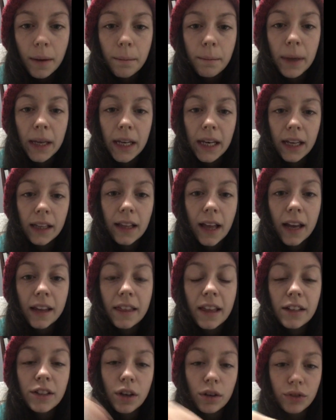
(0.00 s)
Meaning,
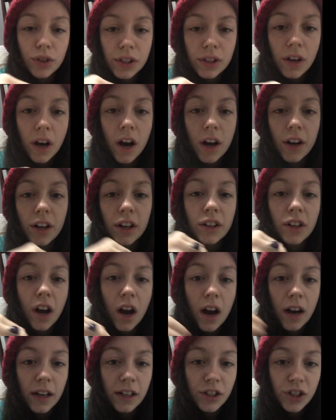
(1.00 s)
like, they don't just honor
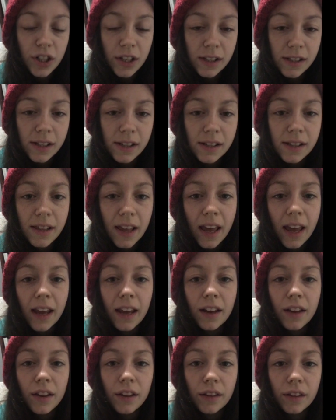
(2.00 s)
God and Jesus,
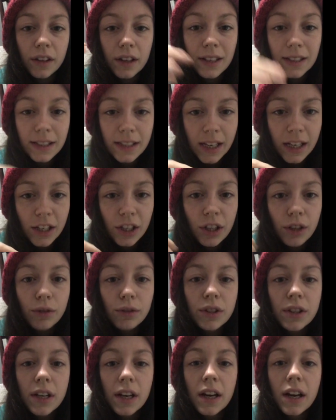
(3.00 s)
they continue
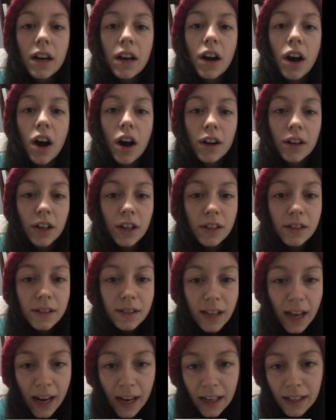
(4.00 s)
to honor
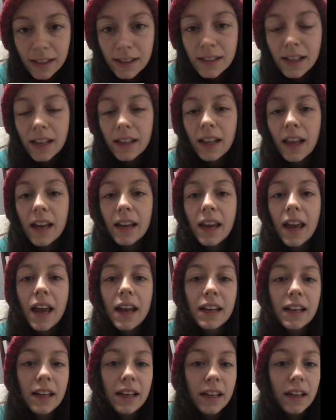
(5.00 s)
saints and, like,
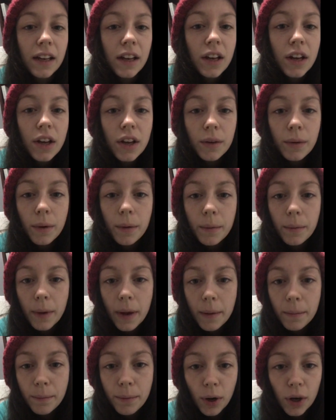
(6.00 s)
any
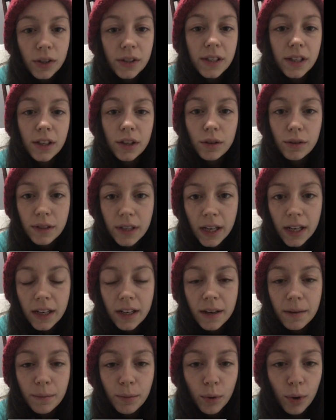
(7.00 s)
person who did
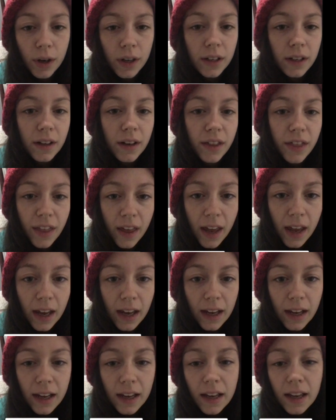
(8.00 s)
an important
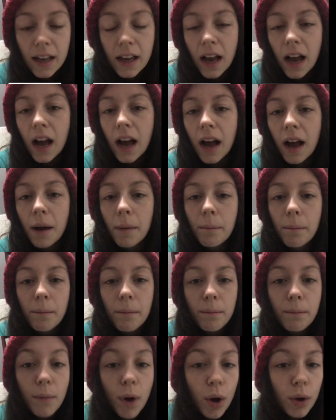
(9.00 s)
thing,
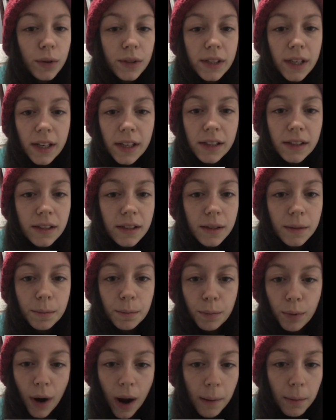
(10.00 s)
Moses,
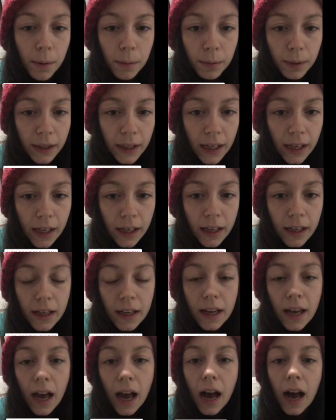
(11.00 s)
probably,
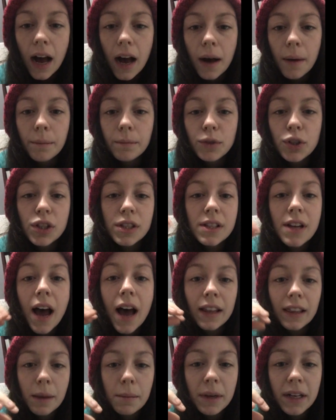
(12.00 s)
just
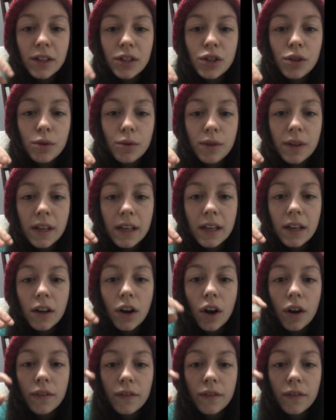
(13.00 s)
not limited to the